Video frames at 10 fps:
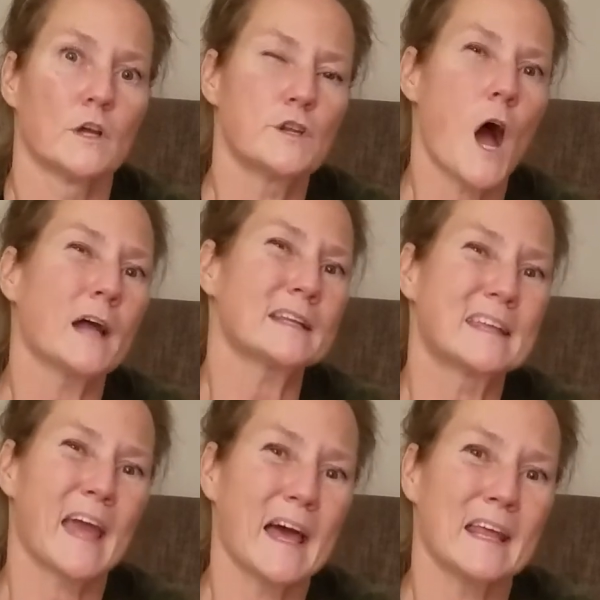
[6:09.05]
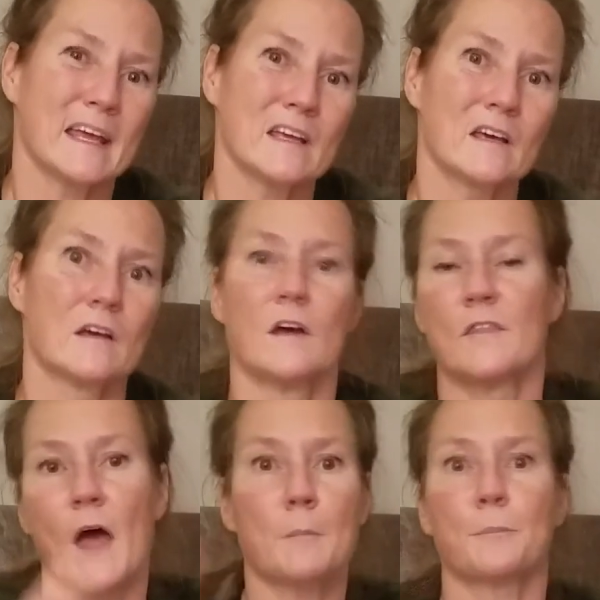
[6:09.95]
not getting
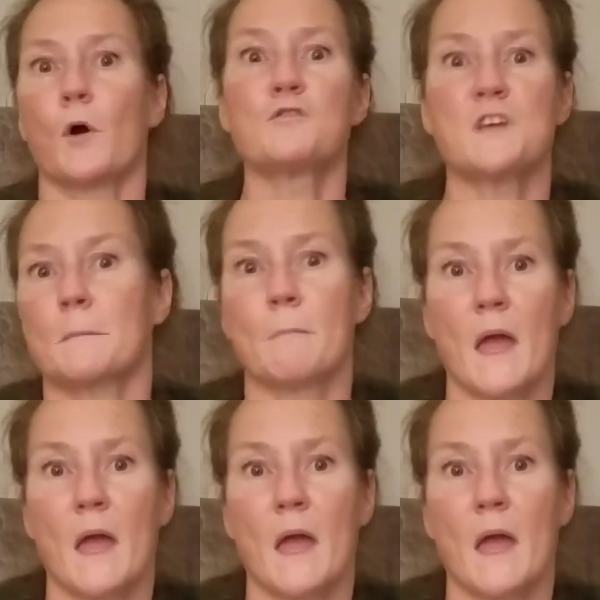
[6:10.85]
that project